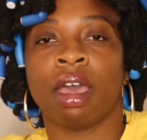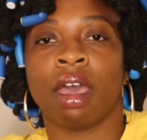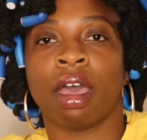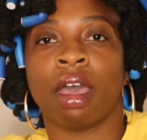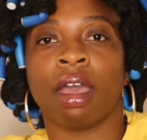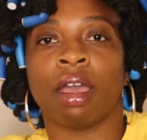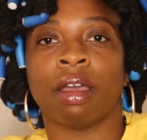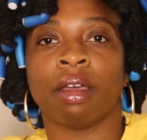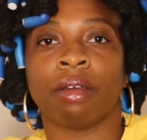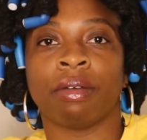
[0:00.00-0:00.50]

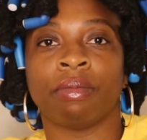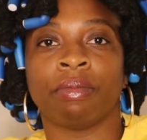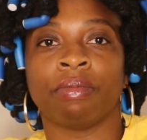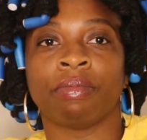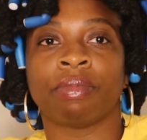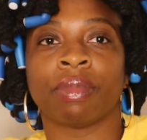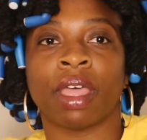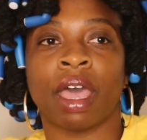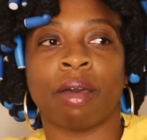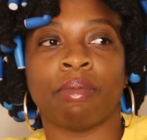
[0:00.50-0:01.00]

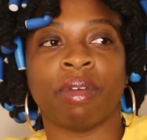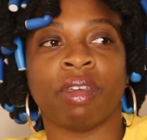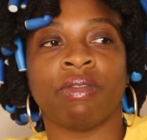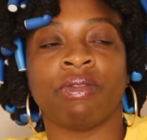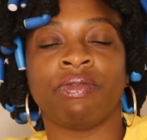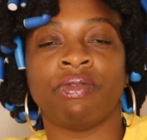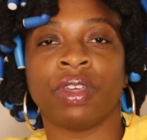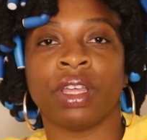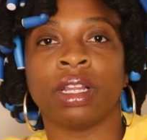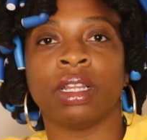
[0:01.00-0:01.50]
I've been
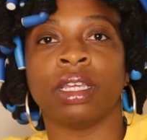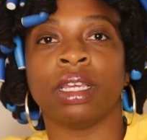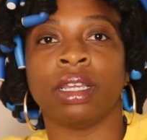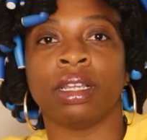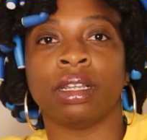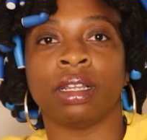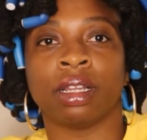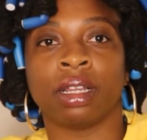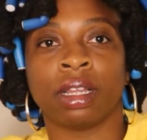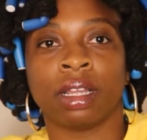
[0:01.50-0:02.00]

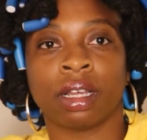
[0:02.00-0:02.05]
feeling